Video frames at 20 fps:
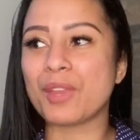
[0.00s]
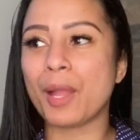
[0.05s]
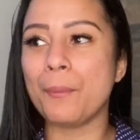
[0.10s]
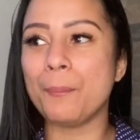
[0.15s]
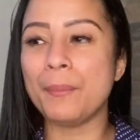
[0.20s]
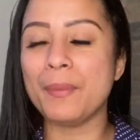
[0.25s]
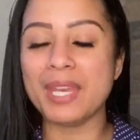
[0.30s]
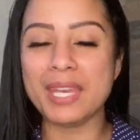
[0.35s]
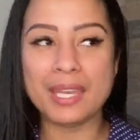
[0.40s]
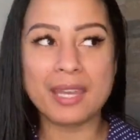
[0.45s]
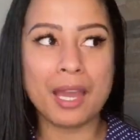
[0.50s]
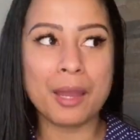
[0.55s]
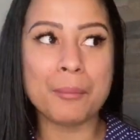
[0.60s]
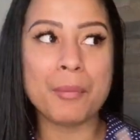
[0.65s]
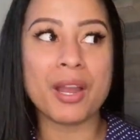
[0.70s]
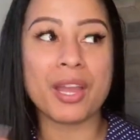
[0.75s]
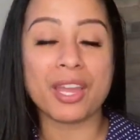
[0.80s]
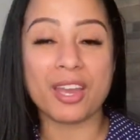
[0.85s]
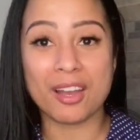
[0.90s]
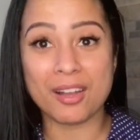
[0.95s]
Me and
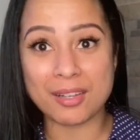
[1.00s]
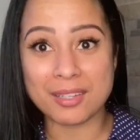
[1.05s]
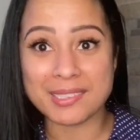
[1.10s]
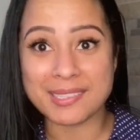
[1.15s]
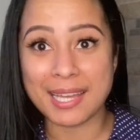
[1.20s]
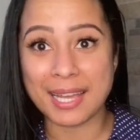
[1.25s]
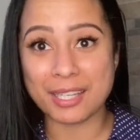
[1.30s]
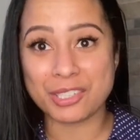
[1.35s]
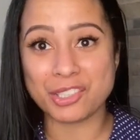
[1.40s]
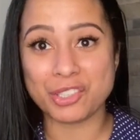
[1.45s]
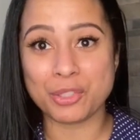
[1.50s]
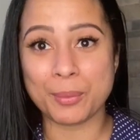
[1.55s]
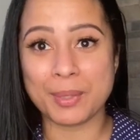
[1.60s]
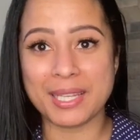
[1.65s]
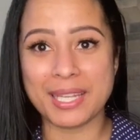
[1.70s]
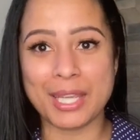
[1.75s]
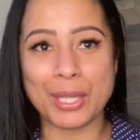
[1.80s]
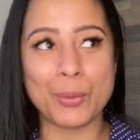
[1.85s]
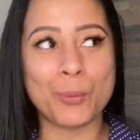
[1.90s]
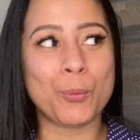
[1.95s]
my girls,
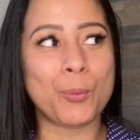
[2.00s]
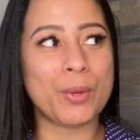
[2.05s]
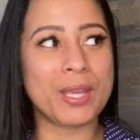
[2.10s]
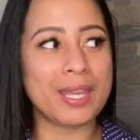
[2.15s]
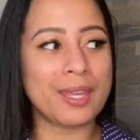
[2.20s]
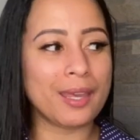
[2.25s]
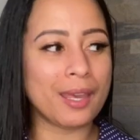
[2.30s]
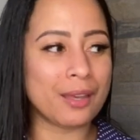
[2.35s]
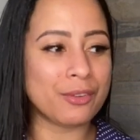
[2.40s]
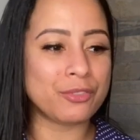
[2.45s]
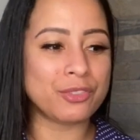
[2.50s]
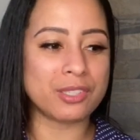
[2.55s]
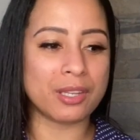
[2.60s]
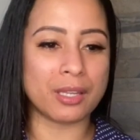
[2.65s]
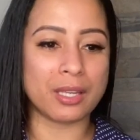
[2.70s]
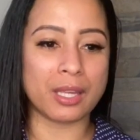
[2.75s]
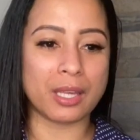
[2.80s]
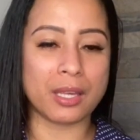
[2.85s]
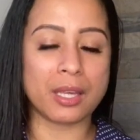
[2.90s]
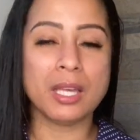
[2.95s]
actually, we have
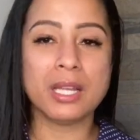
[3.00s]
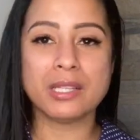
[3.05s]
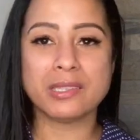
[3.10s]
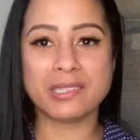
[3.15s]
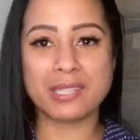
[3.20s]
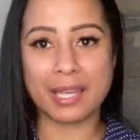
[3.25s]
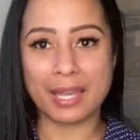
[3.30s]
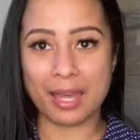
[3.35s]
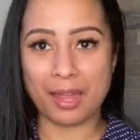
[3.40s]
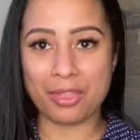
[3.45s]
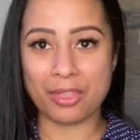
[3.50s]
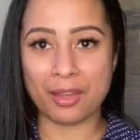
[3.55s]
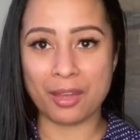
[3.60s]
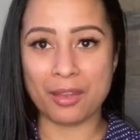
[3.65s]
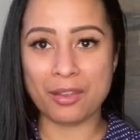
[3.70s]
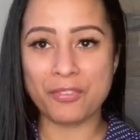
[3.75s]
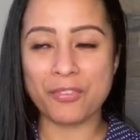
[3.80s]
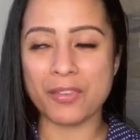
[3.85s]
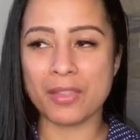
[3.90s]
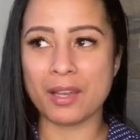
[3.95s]
done it
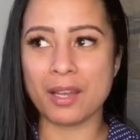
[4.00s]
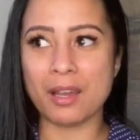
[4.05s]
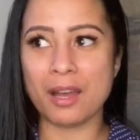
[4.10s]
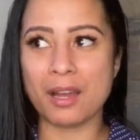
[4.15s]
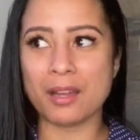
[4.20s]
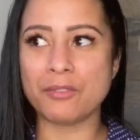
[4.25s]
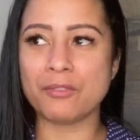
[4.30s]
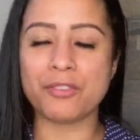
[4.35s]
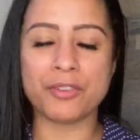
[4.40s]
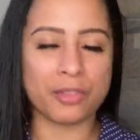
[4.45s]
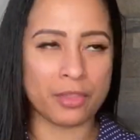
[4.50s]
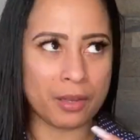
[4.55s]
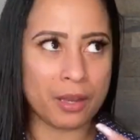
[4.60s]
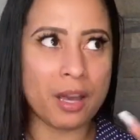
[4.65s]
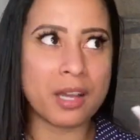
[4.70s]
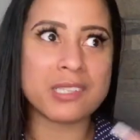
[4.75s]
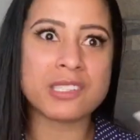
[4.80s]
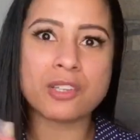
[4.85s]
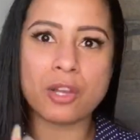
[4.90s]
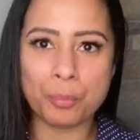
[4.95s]
together for the
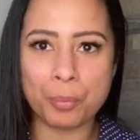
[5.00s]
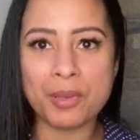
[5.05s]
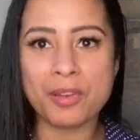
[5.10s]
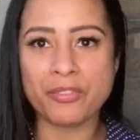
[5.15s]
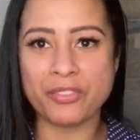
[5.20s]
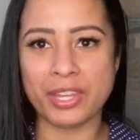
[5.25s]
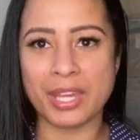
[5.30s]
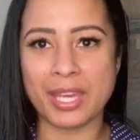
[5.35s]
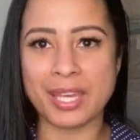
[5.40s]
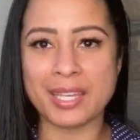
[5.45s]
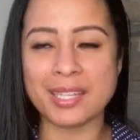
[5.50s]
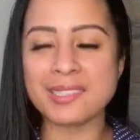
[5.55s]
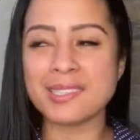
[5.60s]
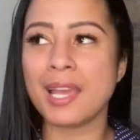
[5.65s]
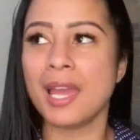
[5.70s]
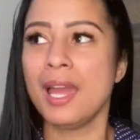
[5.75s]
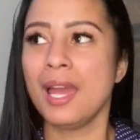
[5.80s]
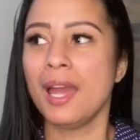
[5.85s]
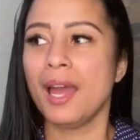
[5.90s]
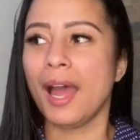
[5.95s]
last couple of years,
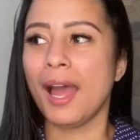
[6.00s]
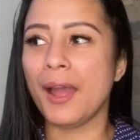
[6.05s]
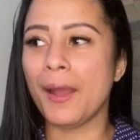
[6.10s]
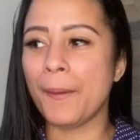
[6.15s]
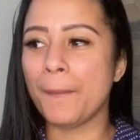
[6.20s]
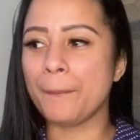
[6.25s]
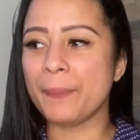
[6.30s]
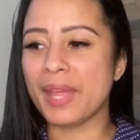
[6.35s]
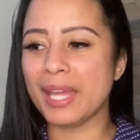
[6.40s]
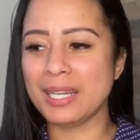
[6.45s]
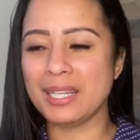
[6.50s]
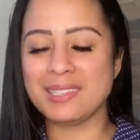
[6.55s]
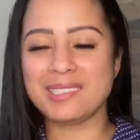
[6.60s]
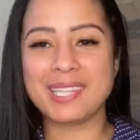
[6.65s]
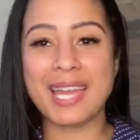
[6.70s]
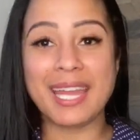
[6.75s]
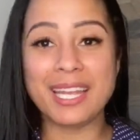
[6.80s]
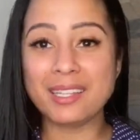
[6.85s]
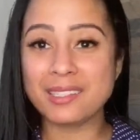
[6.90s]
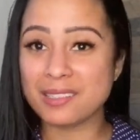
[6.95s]
and it
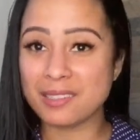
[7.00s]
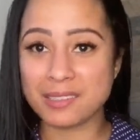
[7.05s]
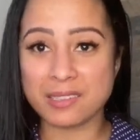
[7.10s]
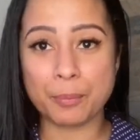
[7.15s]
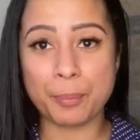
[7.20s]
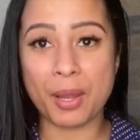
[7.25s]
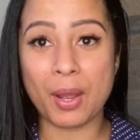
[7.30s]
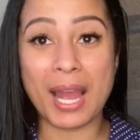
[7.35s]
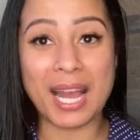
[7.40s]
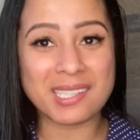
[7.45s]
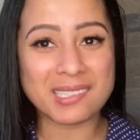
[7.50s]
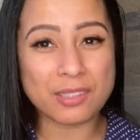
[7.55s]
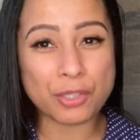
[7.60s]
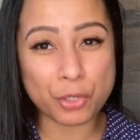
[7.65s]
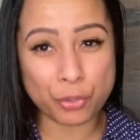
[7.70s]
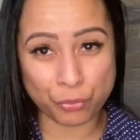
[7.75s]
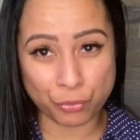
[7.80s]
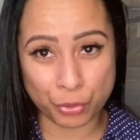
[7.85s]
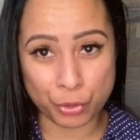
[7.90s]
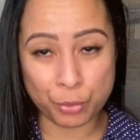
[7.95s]
takes us about, as a
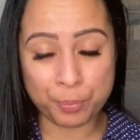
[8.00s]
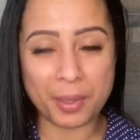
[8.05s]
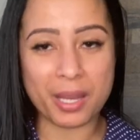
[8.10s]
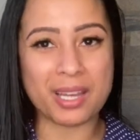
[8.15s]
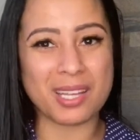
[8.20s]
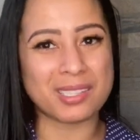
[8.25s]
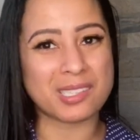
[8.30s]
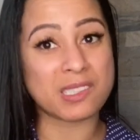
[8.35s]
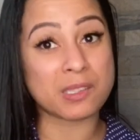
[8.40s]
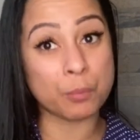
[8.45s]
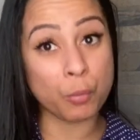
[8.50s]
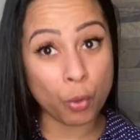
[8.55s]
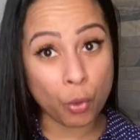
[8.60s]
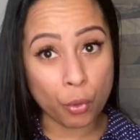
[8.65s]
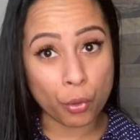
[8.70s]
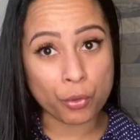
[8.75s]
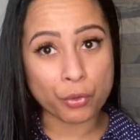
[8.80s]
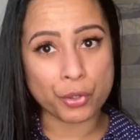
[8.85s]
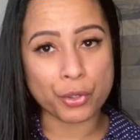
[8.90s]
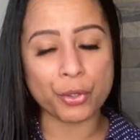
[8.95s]
group, like a
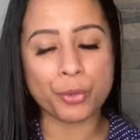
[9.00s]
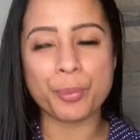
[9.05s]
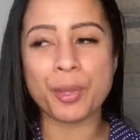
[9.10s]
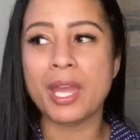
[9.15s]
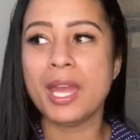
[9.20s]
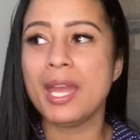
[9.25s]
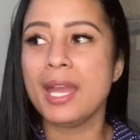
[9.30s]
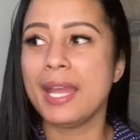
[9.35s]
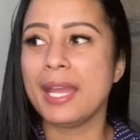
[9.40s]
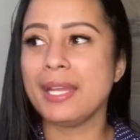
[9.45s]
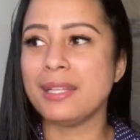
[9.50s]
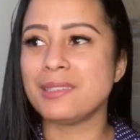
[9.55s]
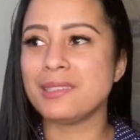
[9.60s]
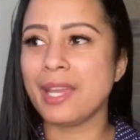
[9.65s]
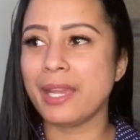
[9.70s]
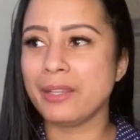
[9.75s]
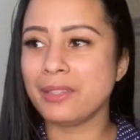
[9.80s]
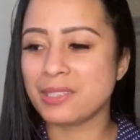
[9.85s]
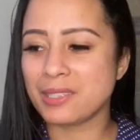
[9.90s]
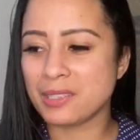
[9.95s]
small group, it
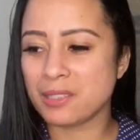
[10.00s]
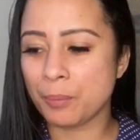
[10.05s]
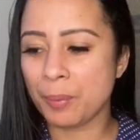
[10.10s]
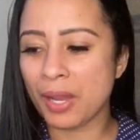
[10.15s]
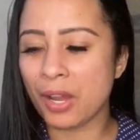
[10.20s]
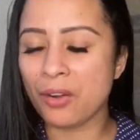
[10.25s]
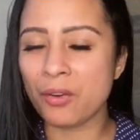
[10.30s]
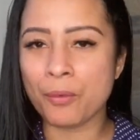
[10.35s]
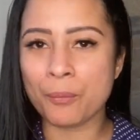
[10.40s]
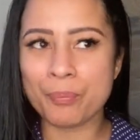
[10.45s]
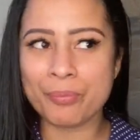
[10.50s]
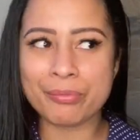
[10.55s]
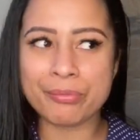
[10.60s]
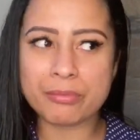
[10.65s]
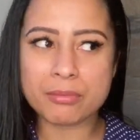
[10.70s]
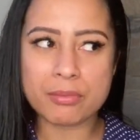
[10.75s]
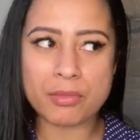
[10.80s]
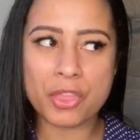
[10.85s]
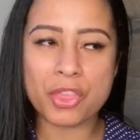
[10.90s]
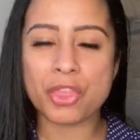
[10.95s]
takes us about
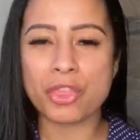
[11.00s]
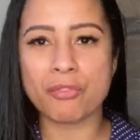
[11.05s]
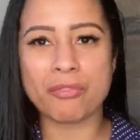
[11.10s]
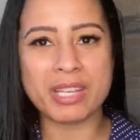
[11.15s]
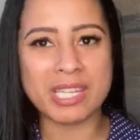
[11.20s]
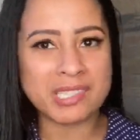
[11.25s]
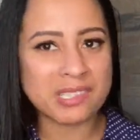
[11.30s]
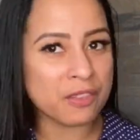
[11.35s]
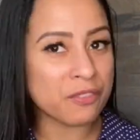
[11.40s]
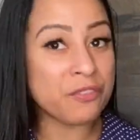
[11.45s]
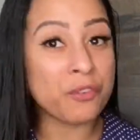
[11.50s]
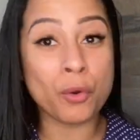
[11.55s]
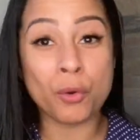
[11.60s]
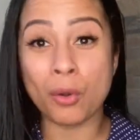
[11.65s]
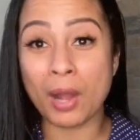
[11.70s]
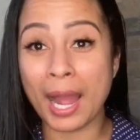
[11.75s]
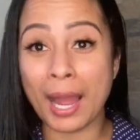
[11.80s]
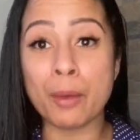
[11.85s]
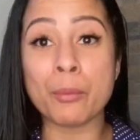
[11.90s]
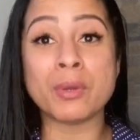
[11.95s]
3 to
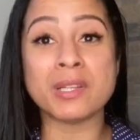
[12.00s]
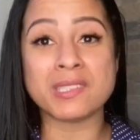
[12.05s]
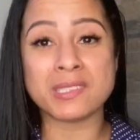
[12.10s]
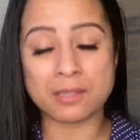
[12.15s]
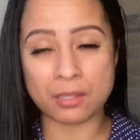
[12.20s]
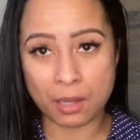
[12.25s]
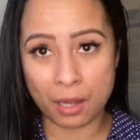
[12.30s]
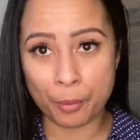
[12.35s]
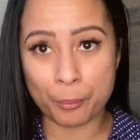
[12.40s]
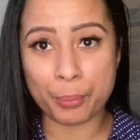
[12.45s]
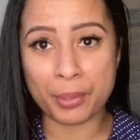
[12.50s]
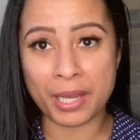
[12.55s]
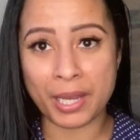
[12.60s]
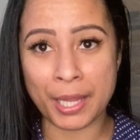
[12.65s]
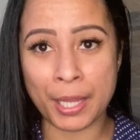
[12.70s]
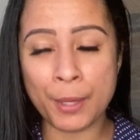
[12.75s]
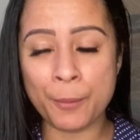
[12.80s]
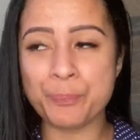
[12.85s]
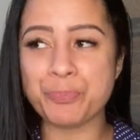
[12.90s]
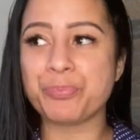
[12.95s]
4 hours to
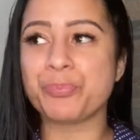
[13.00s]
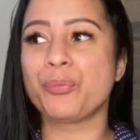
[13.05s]
complete.